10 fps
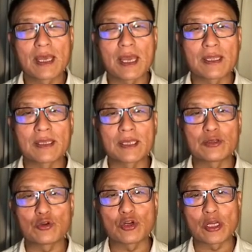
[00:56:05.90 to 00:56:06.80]
and then
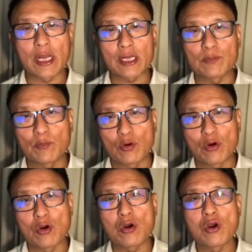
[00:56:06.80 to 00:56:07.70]
to connect
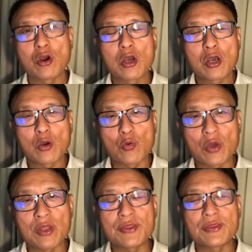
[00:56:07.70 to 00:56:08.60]
more
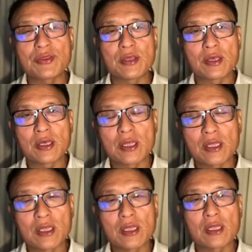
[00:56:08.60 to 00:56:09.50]
with
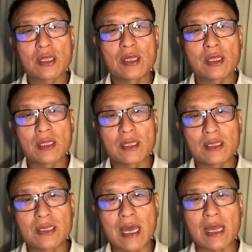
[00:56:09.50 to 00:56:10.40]

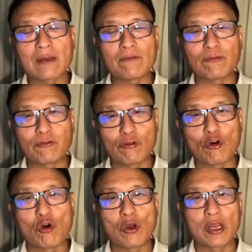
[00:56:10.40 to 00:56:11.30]
that
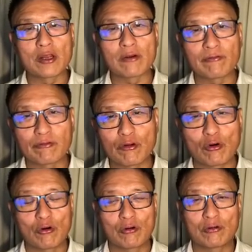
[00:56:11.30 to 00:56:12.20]
flow, inner
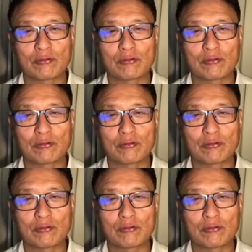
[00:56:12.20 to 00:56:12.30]
flow,